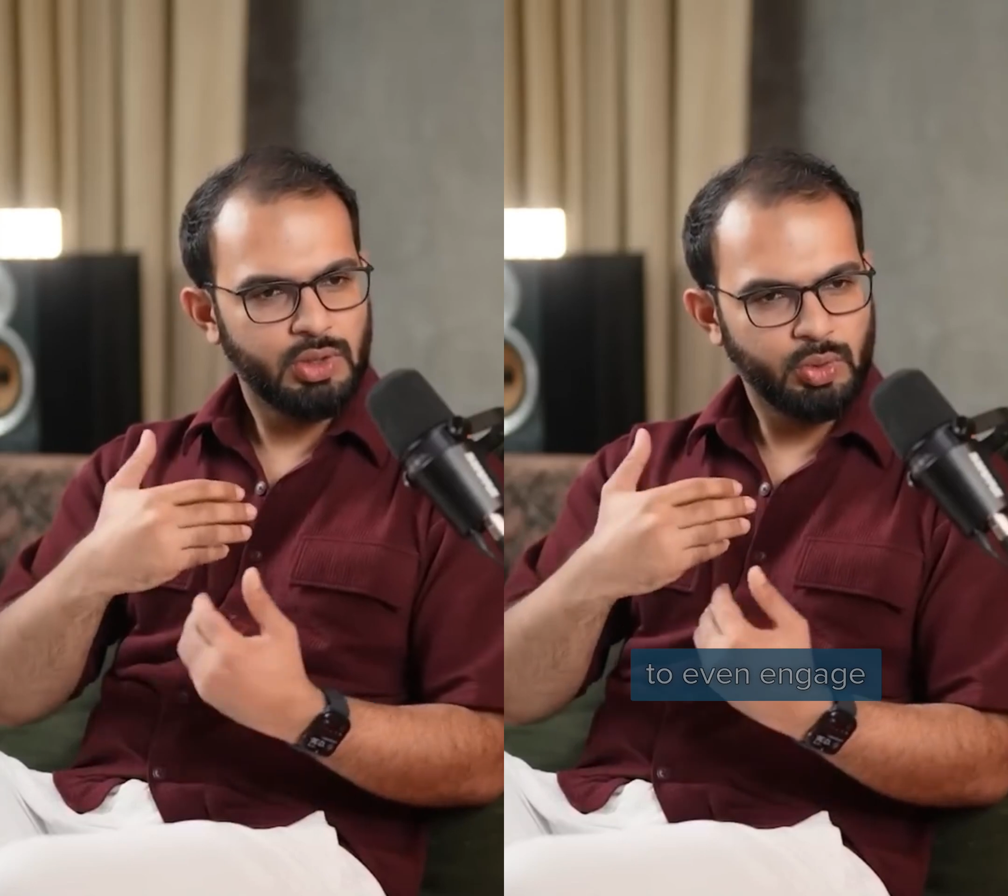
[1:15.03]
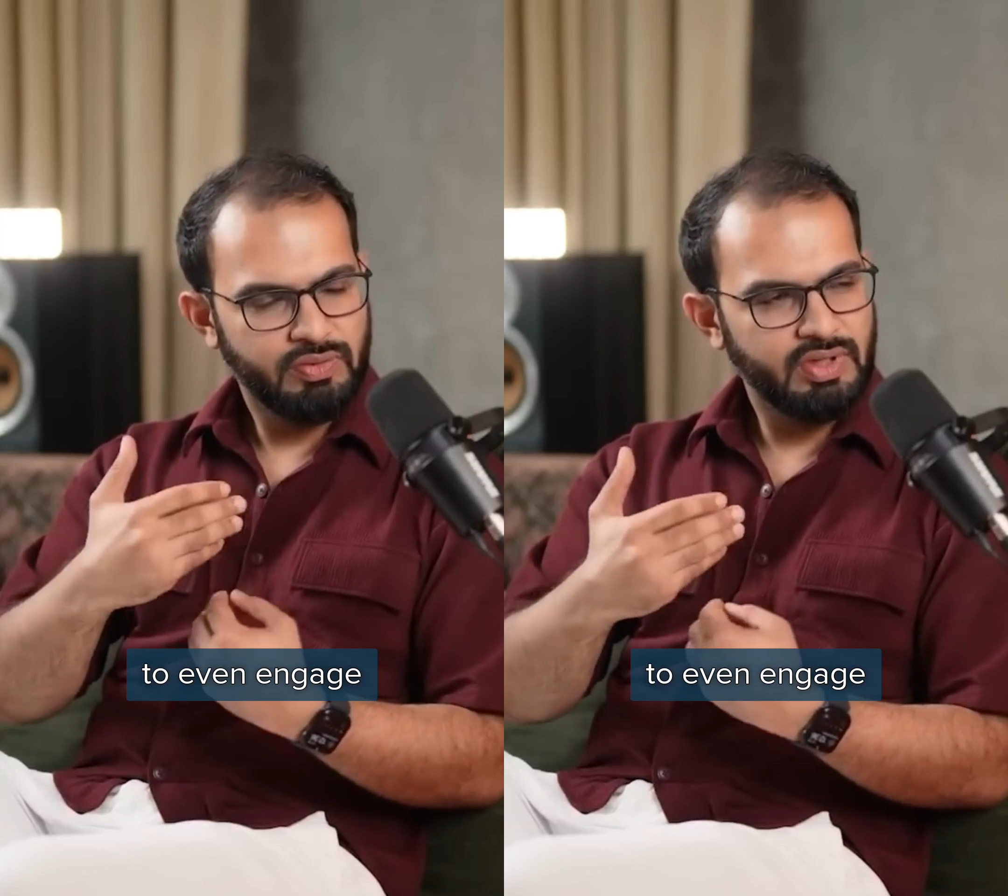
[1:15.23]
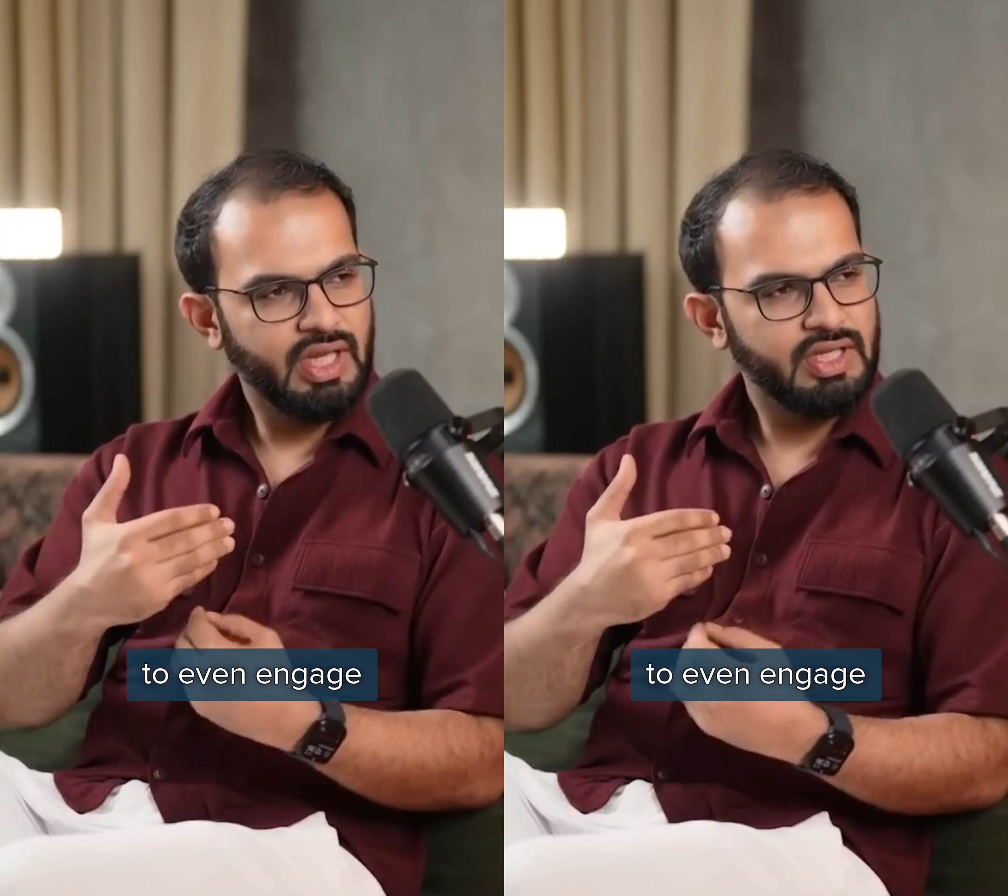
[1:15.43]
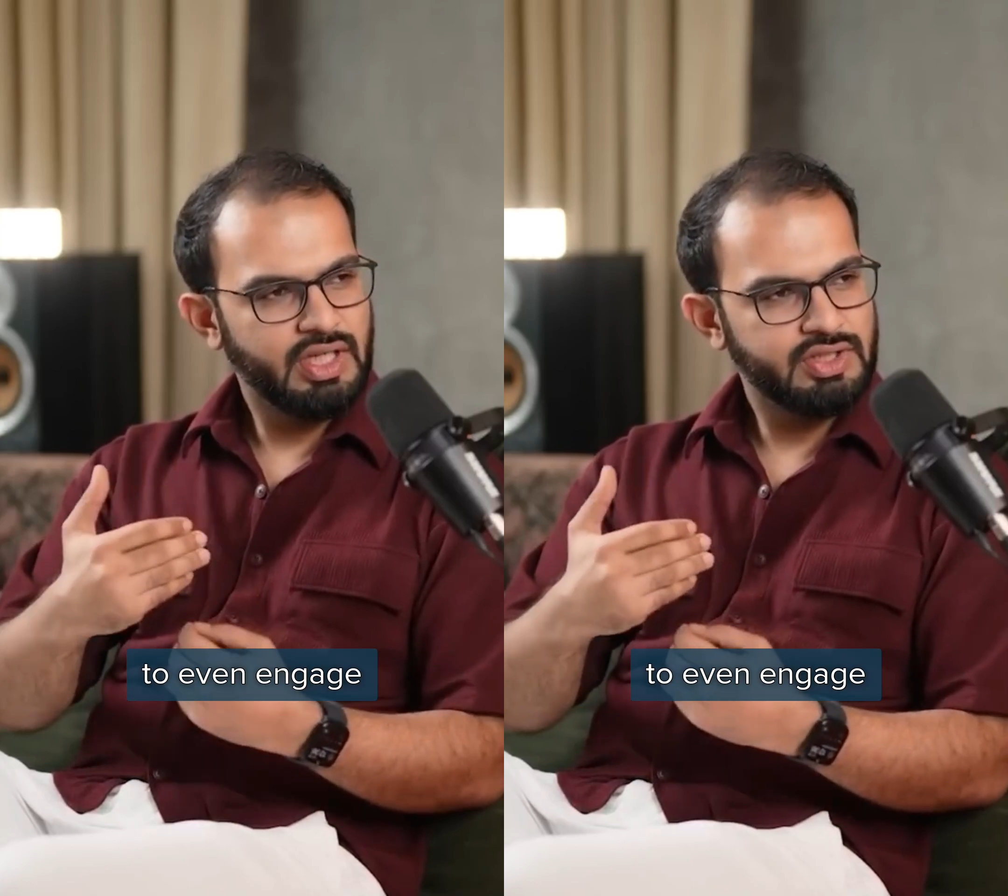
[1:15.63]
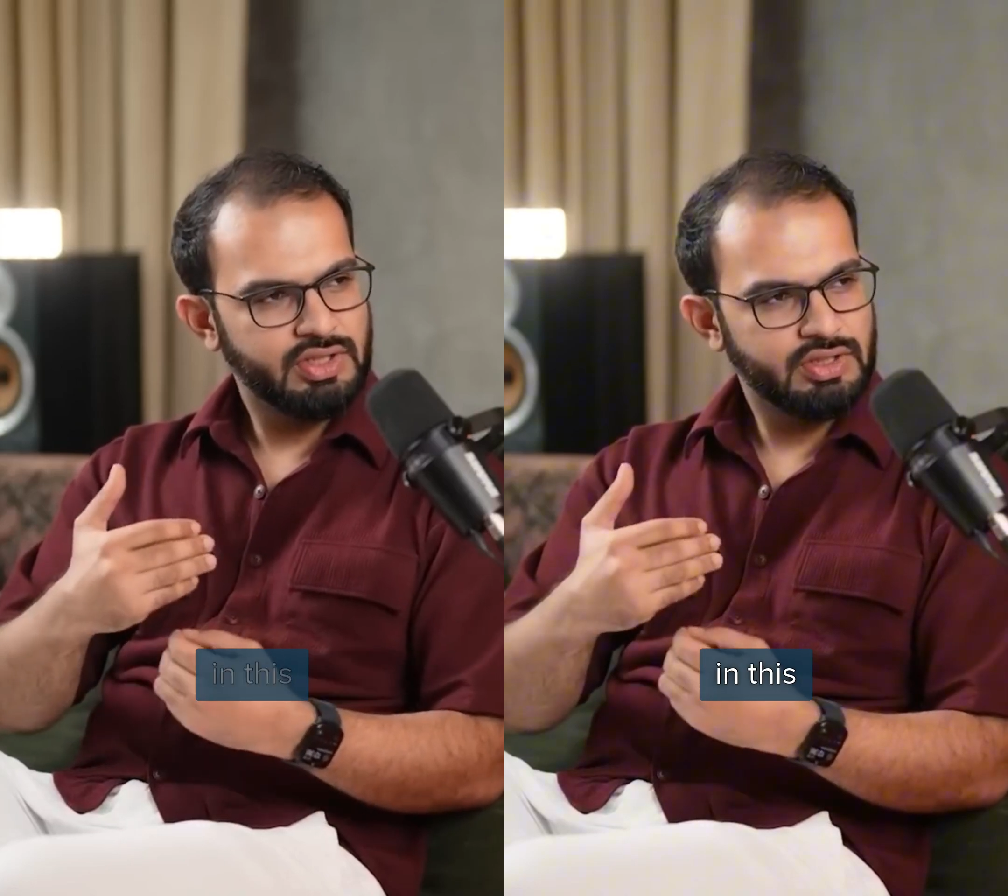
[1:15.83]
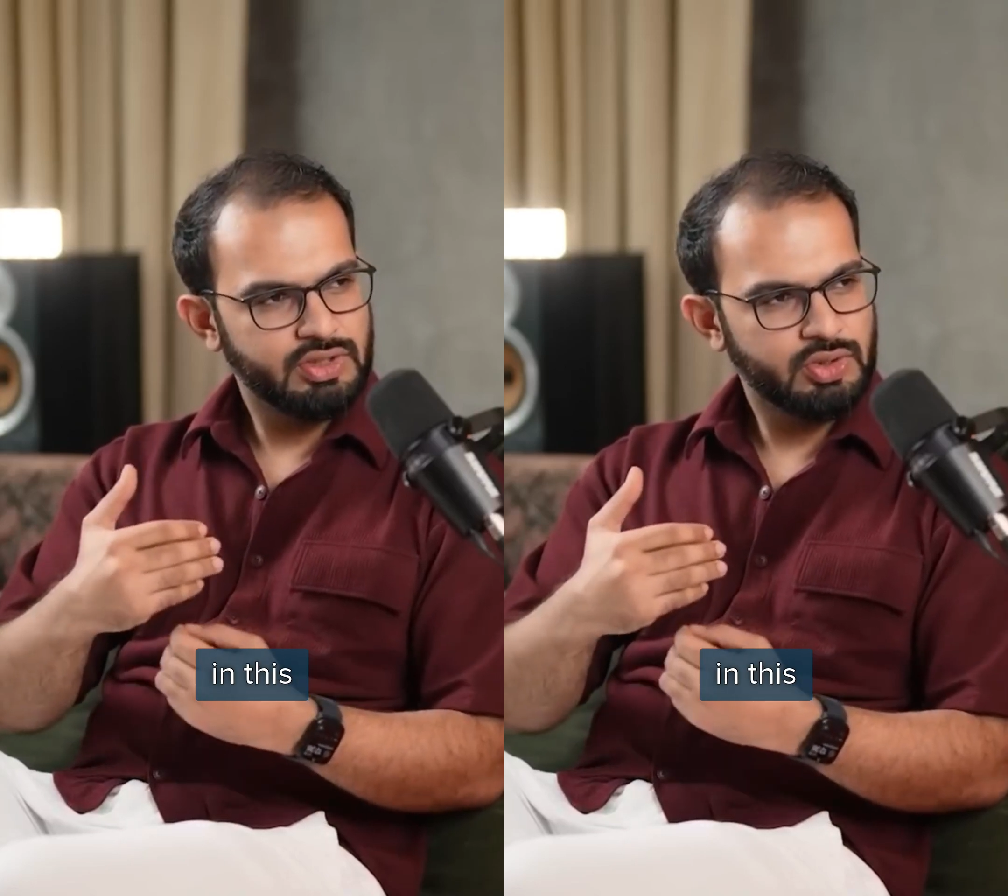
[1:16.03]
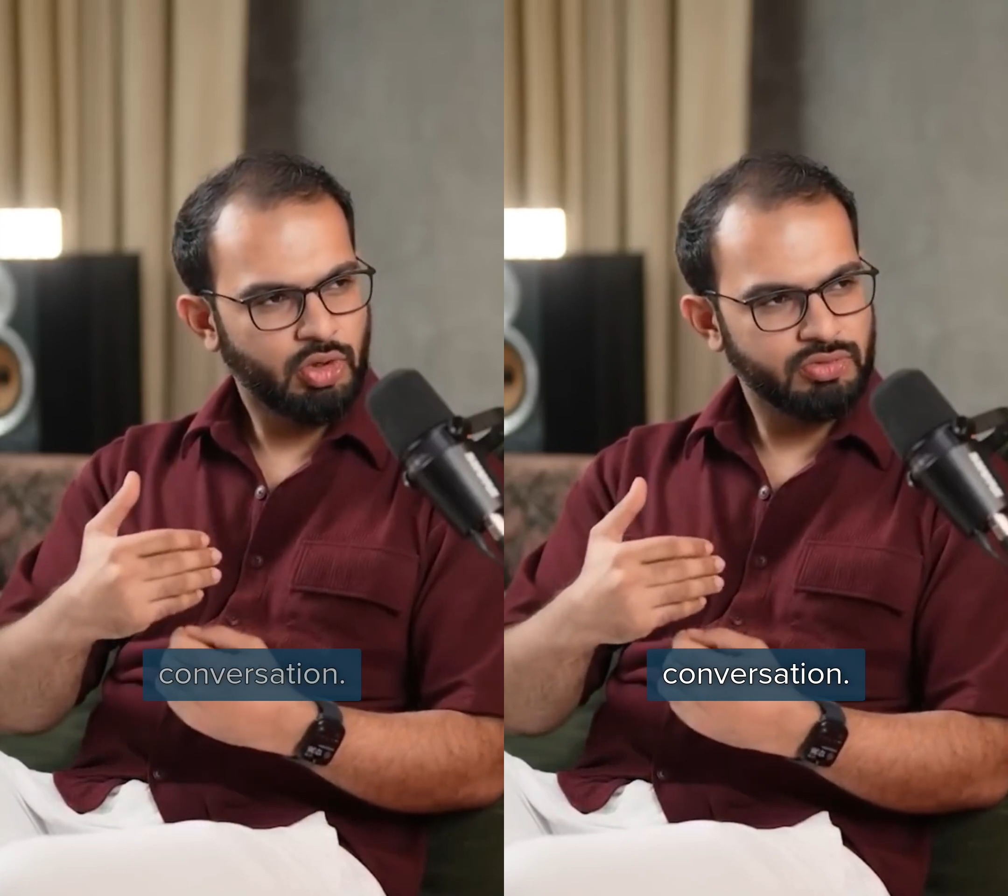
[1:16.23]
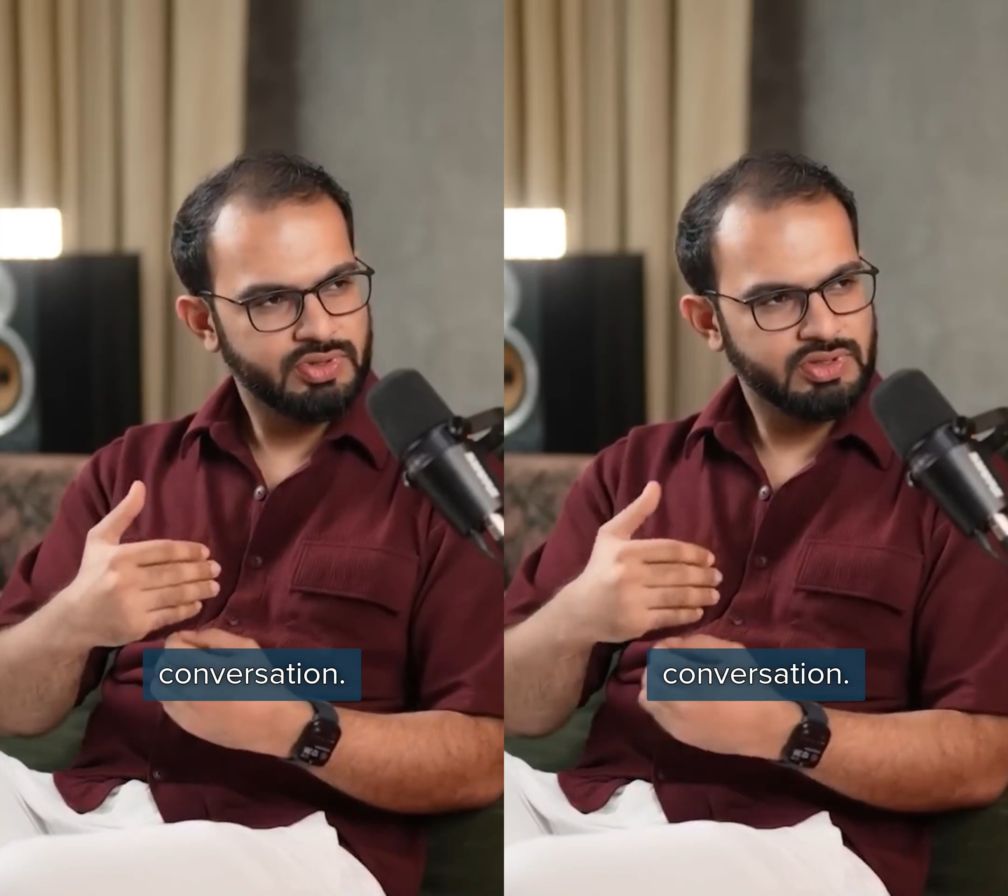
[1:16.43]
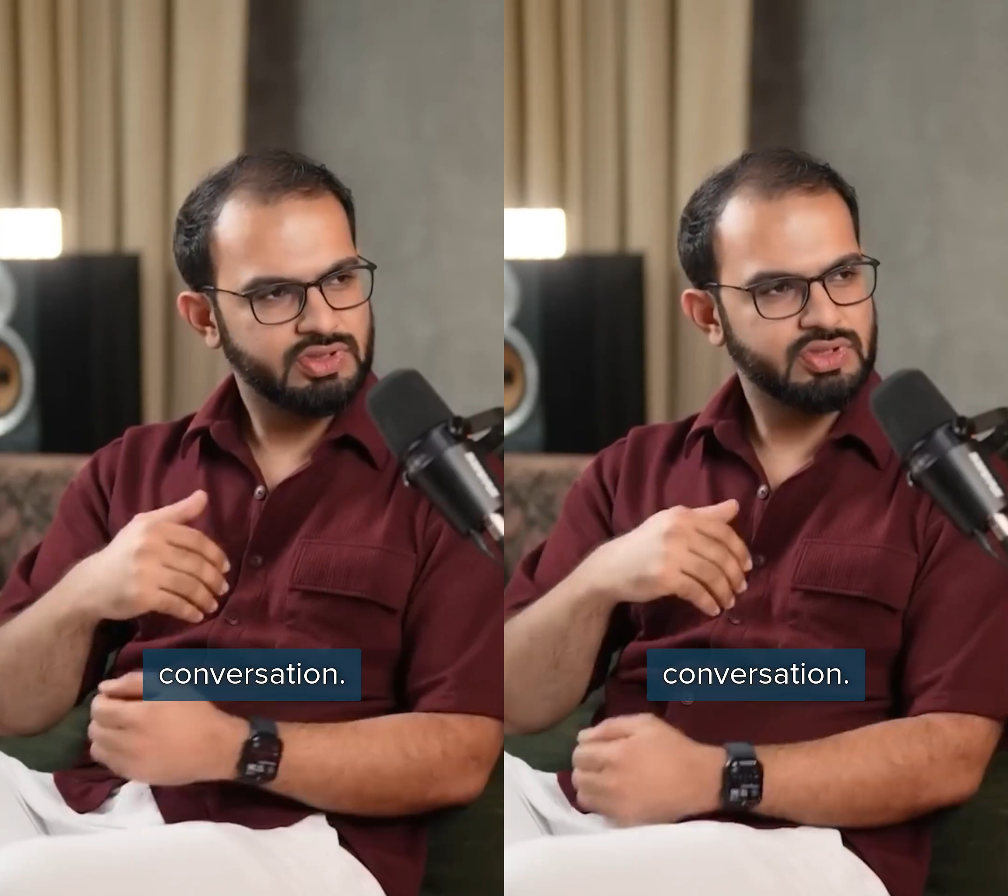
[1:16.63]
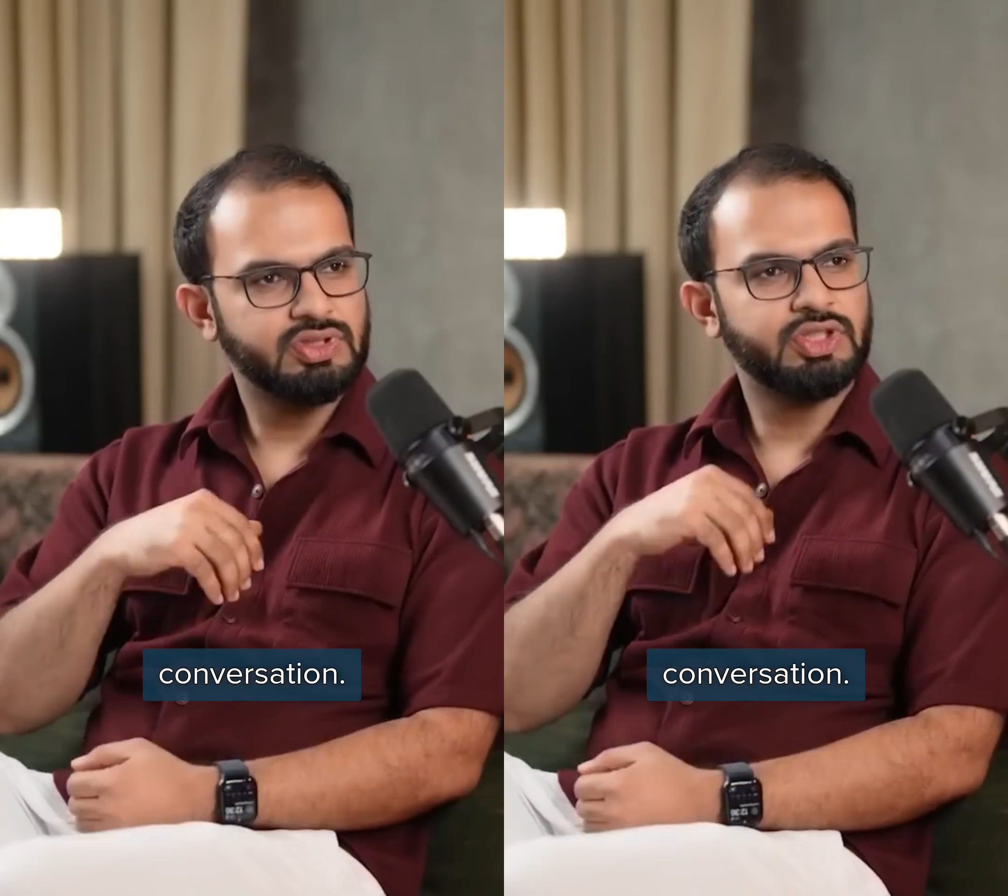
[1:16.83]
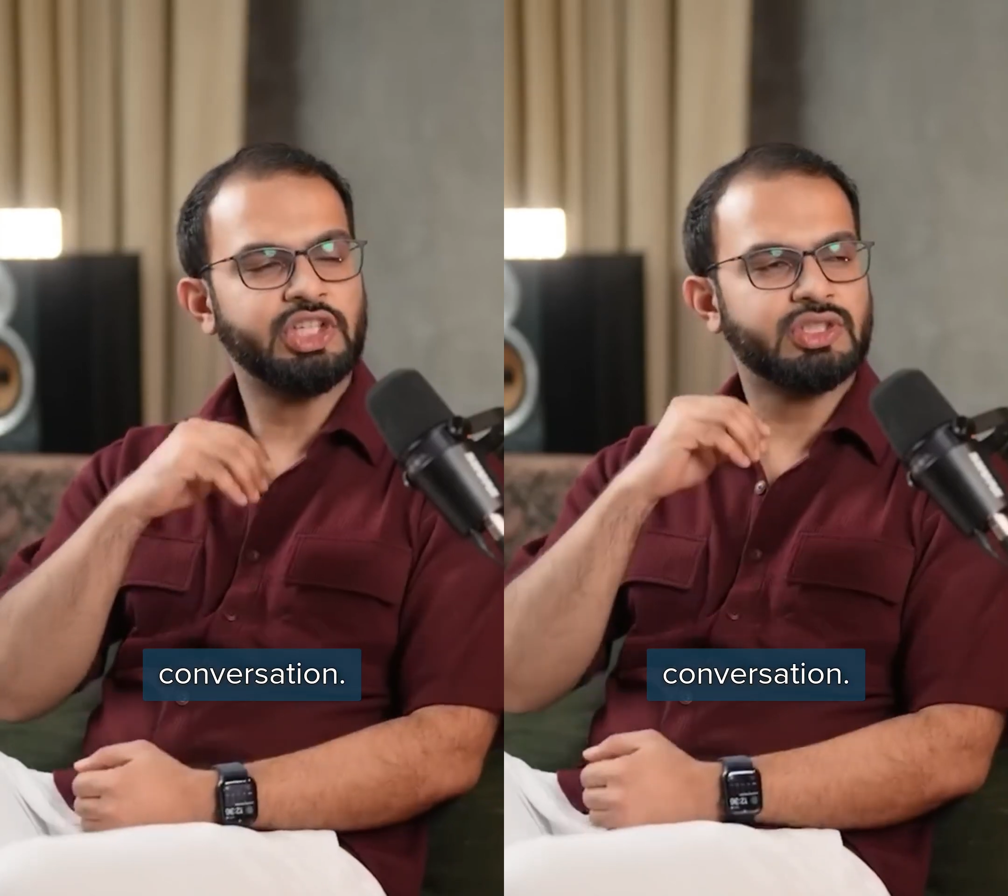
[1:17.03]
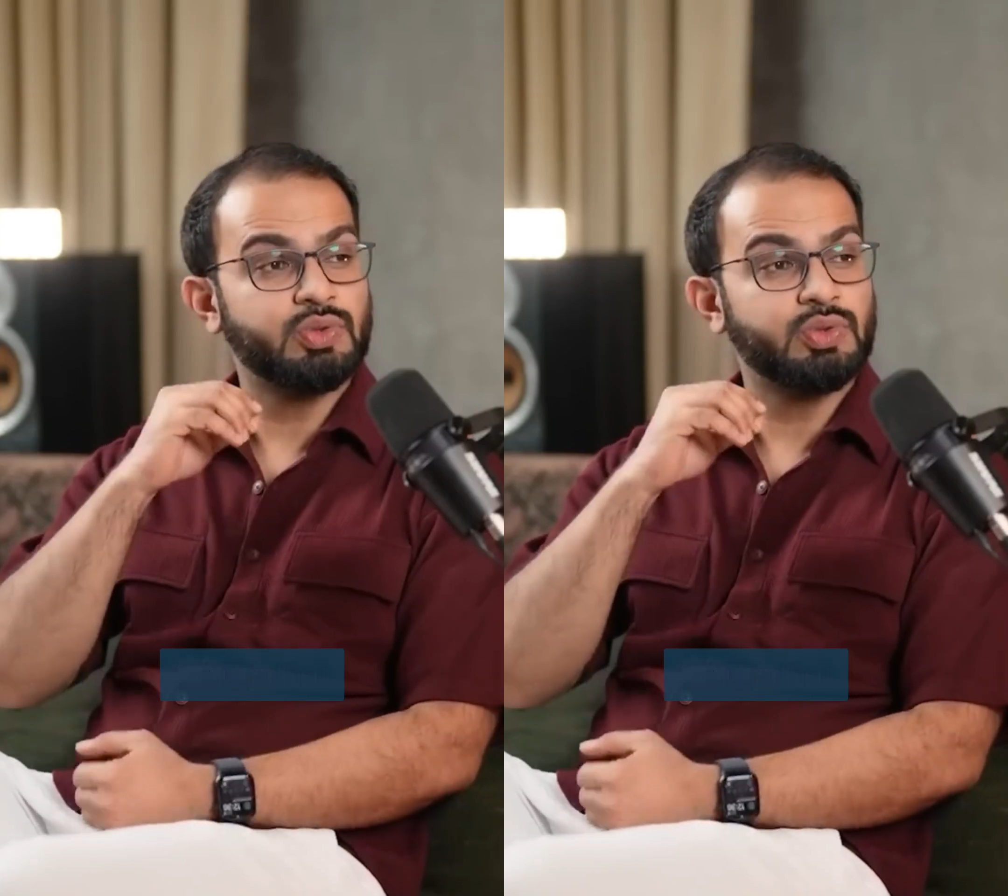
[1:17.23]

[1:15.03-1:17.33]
to even engage in this conversation.